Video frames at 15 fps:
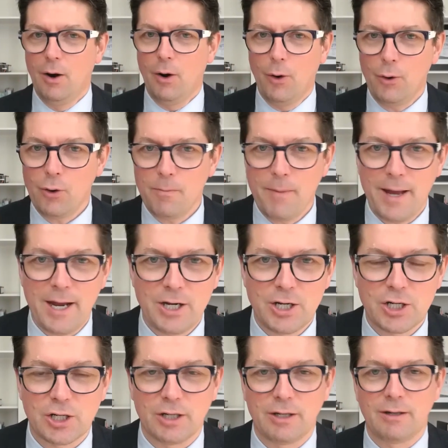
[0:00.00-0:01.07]

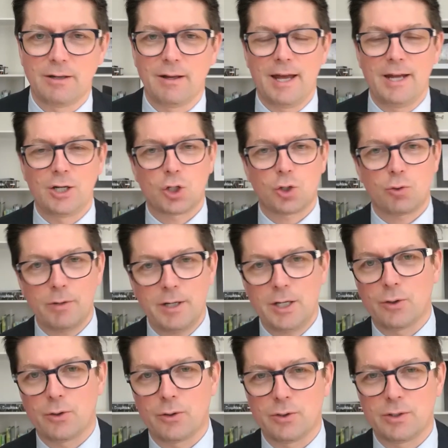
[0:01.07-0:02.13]
automation and
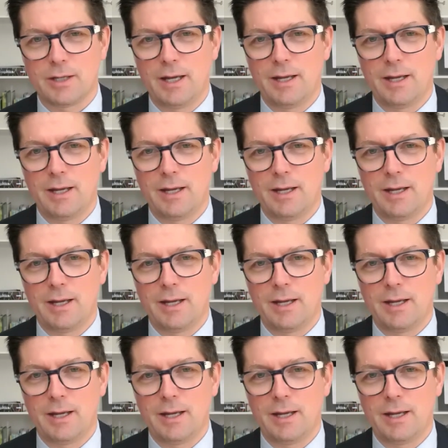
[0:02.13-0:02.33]
triggers